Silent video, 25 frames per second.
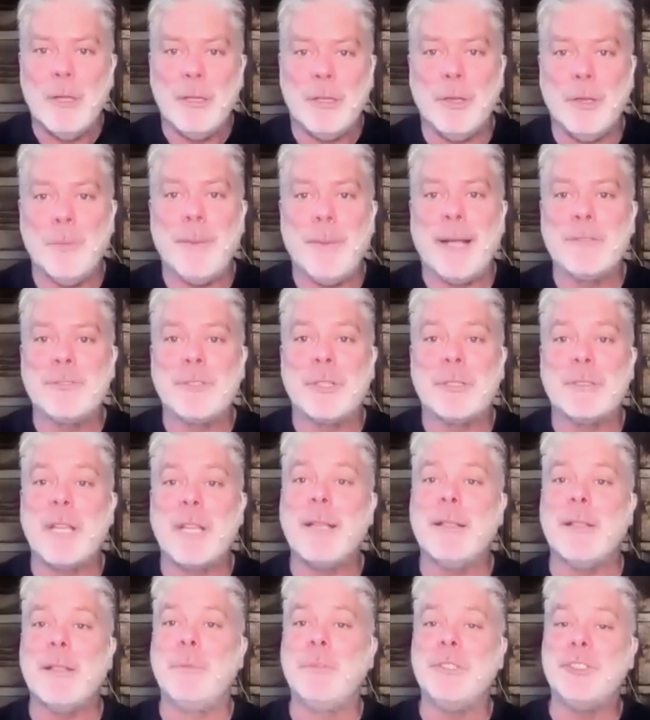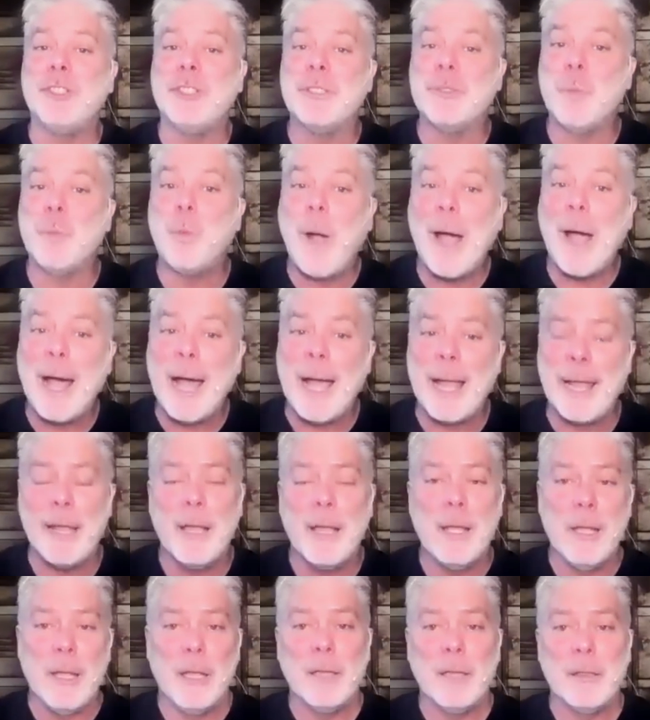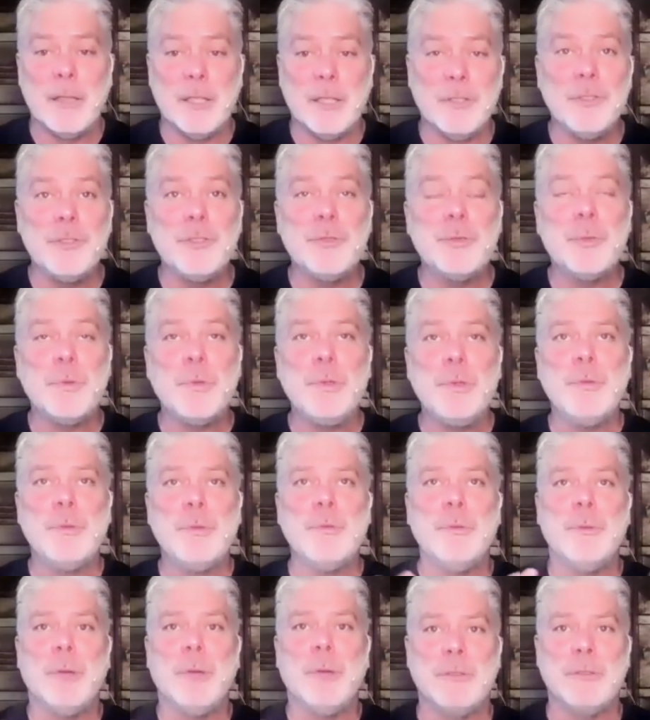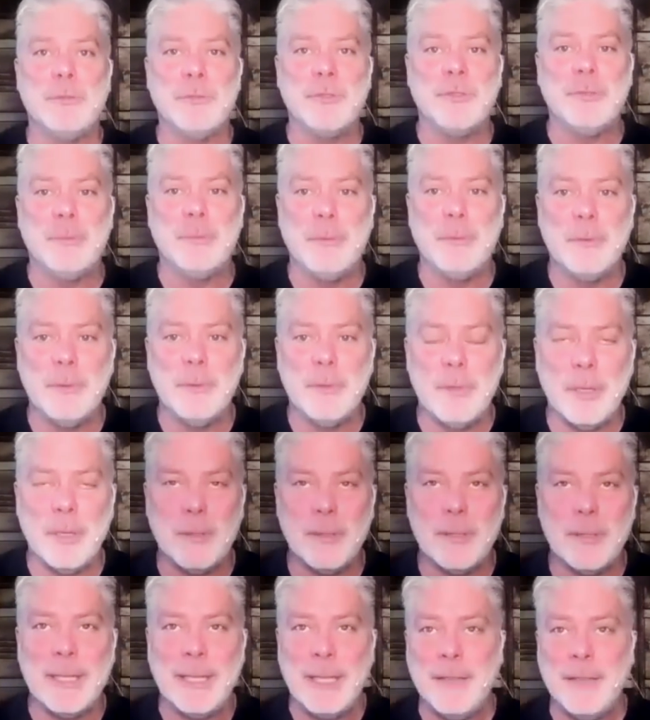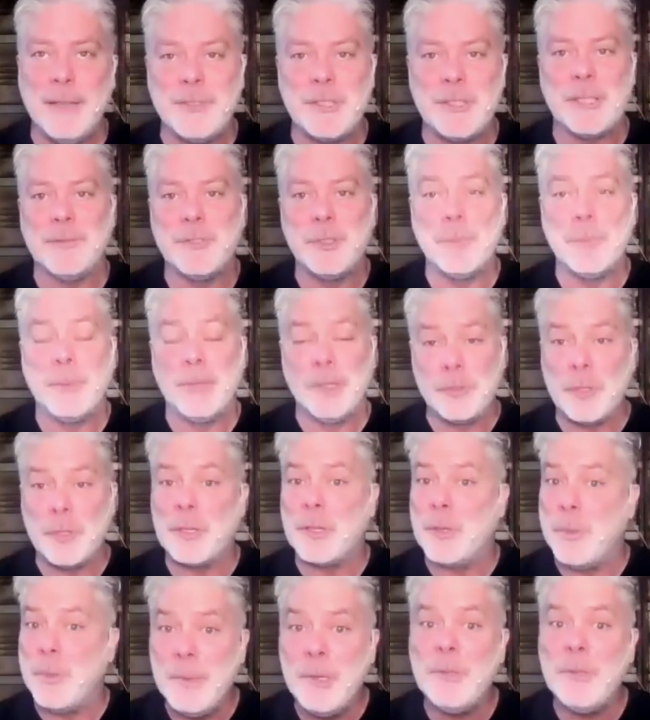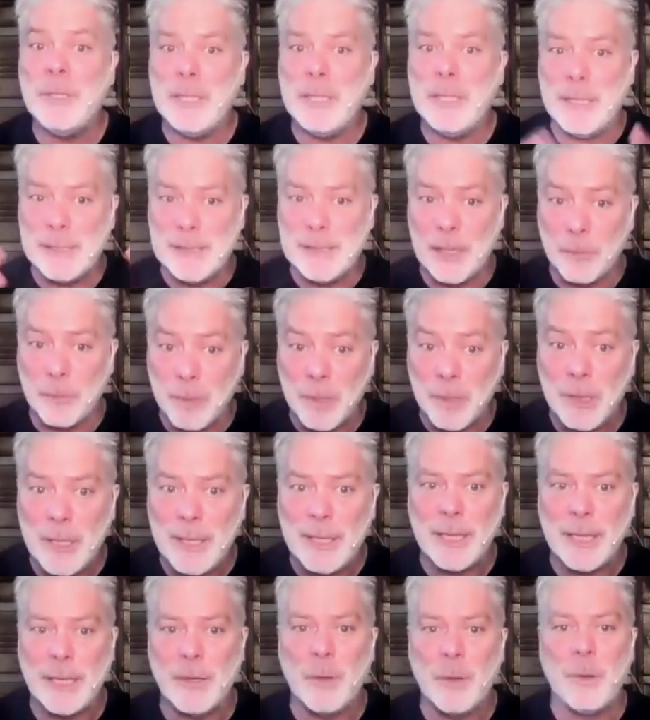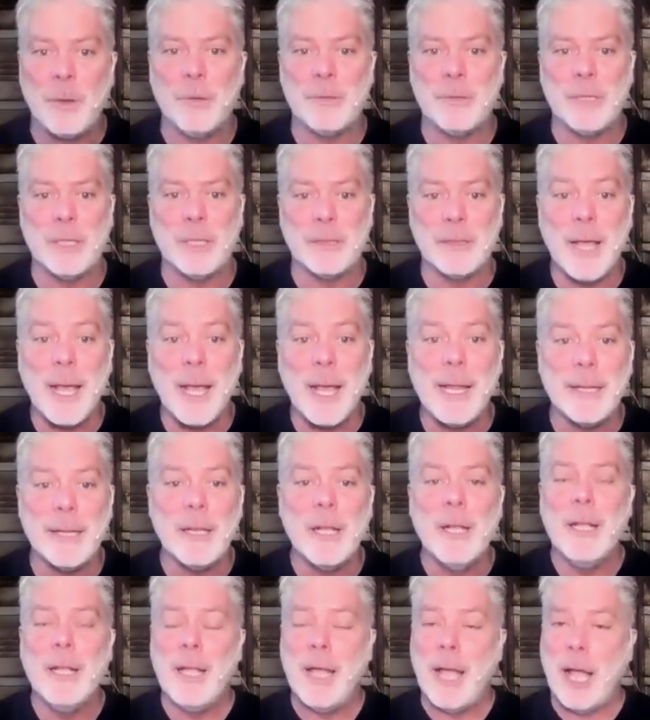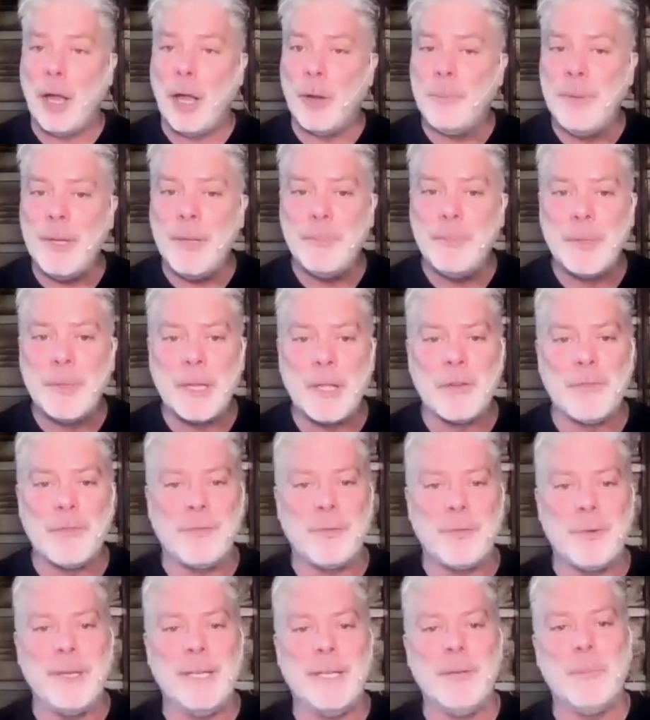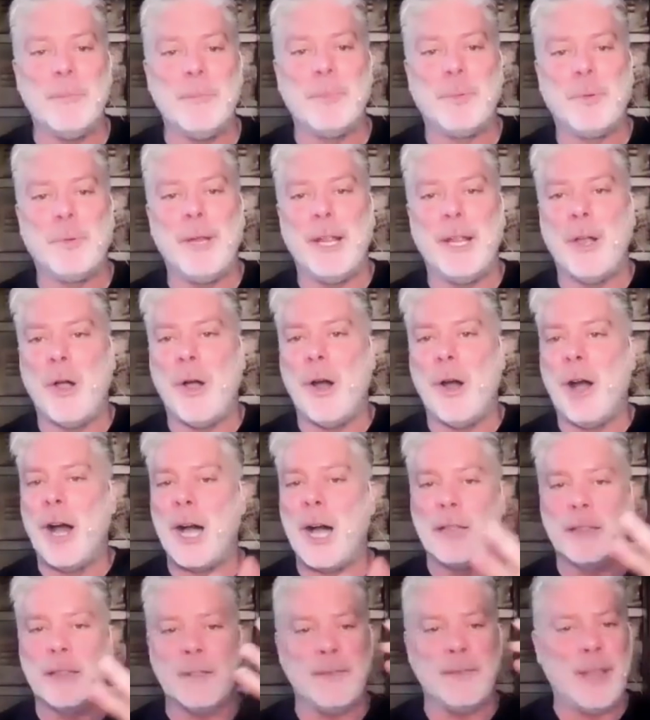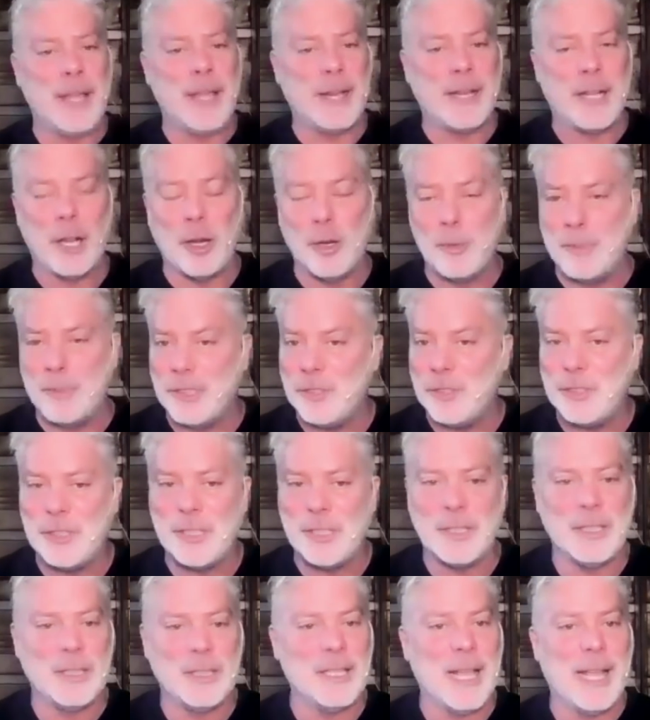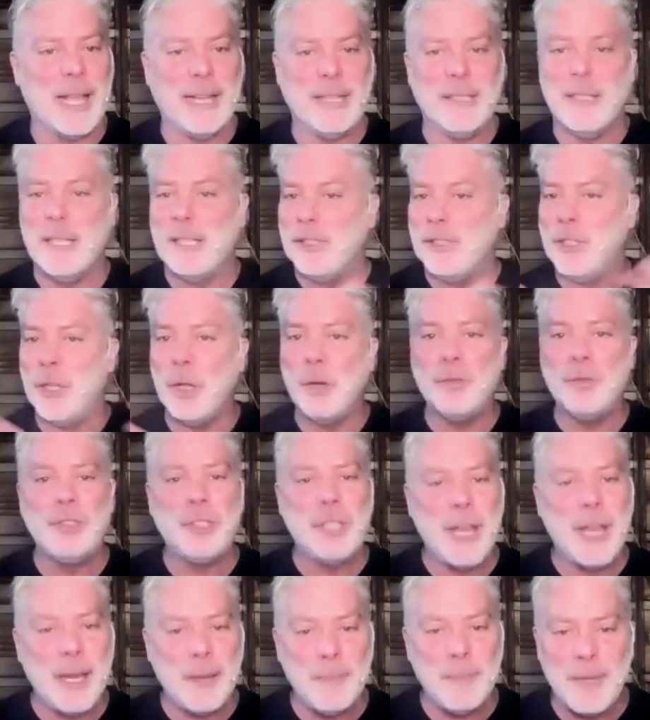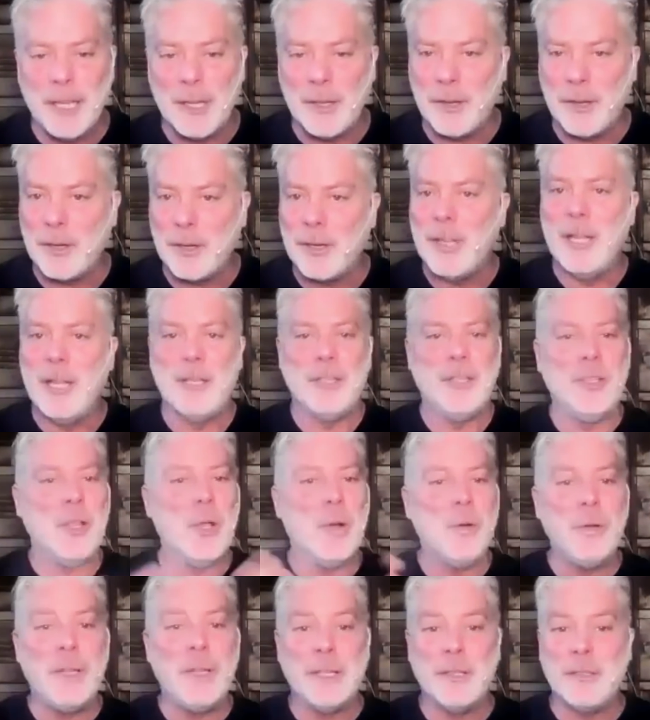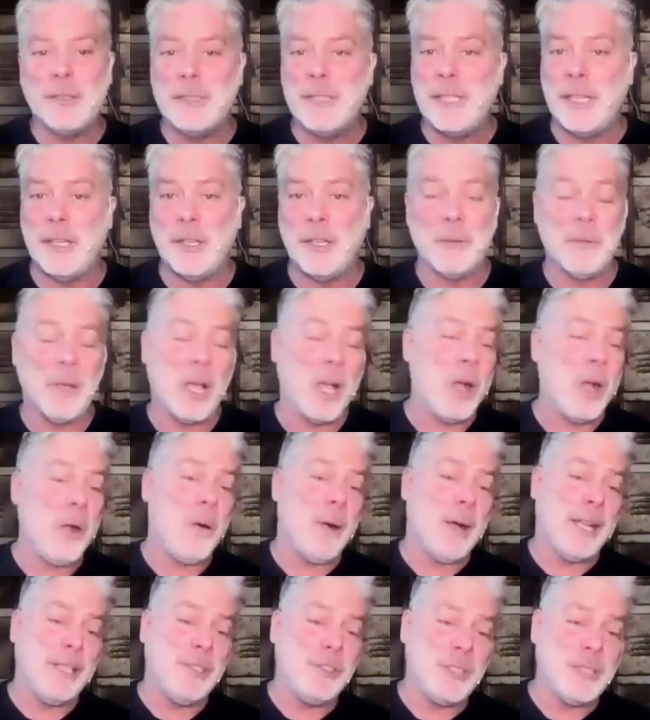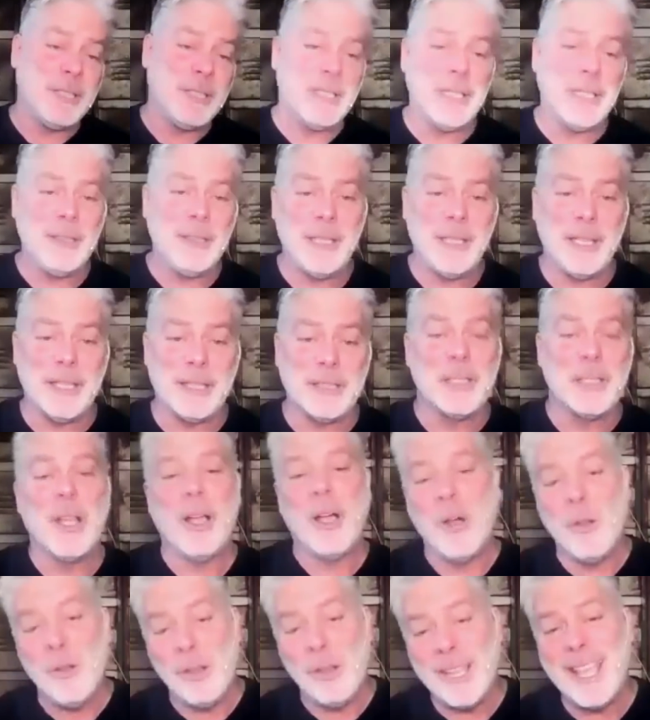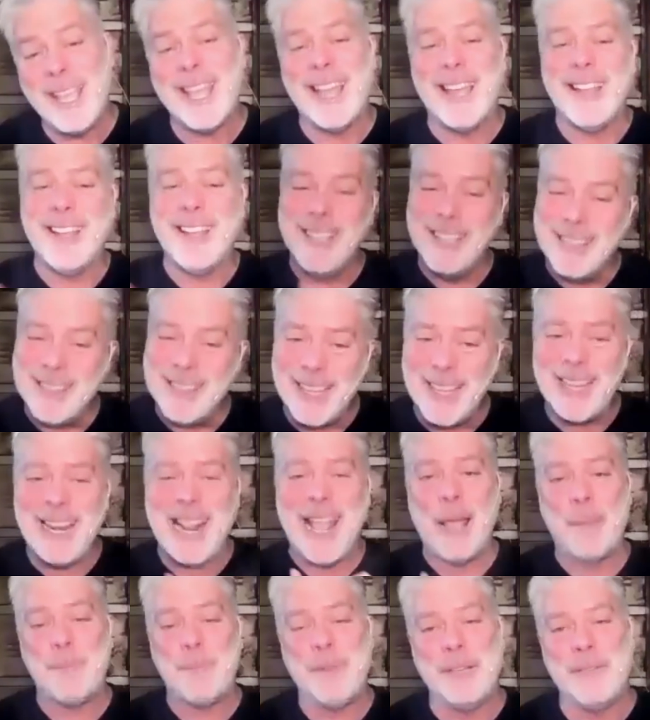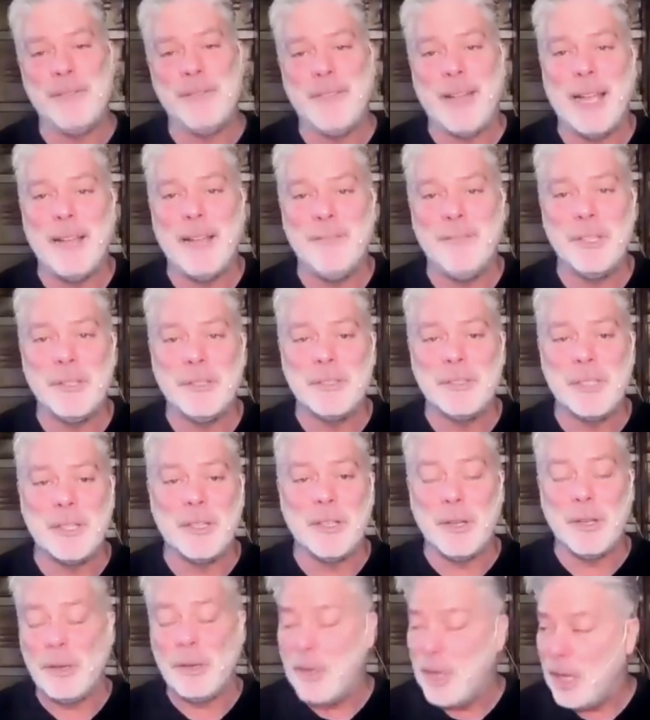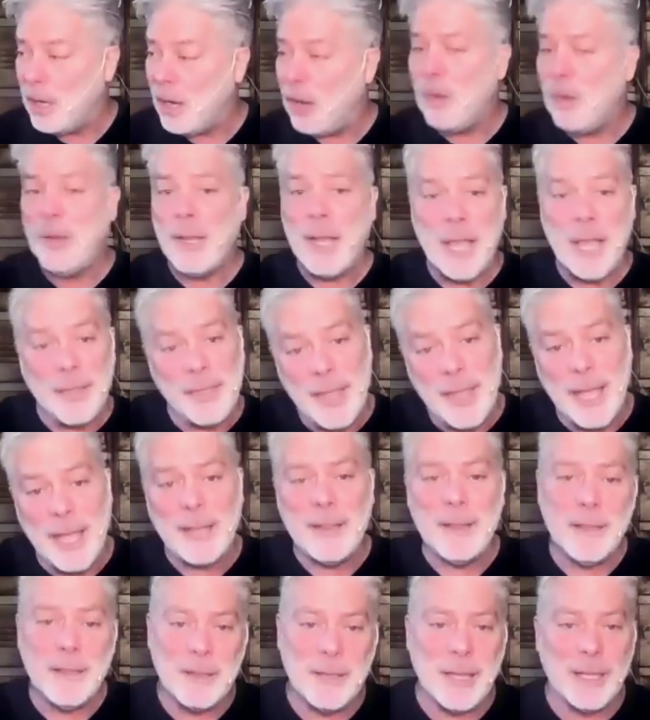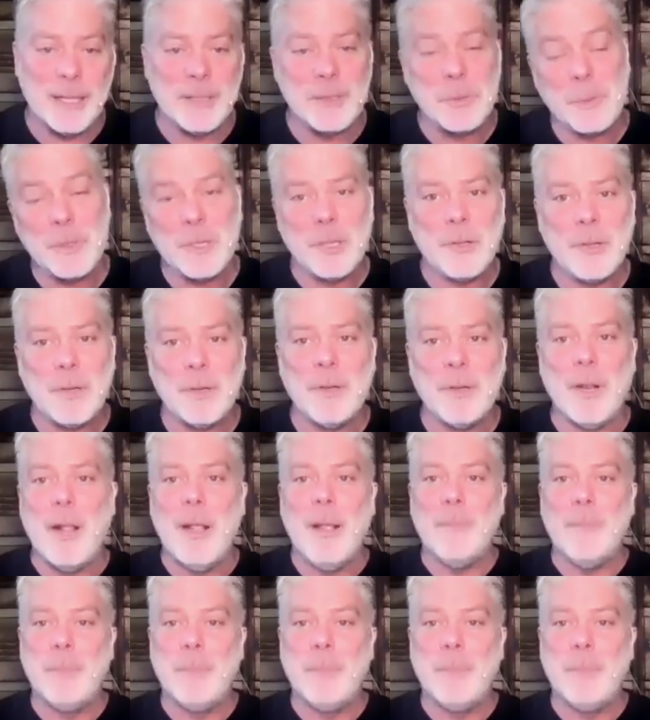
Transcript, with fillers: You're bound so tightly, which is why the true gifts of spiritual communities that really can hold the light our people are free to bring all of that garbage to the light. No shame here, no guilt here. Yeah. Oh, I just did this. Oh yeah, that happened 5 years ago. Oh yeah, right, that that's what occurred.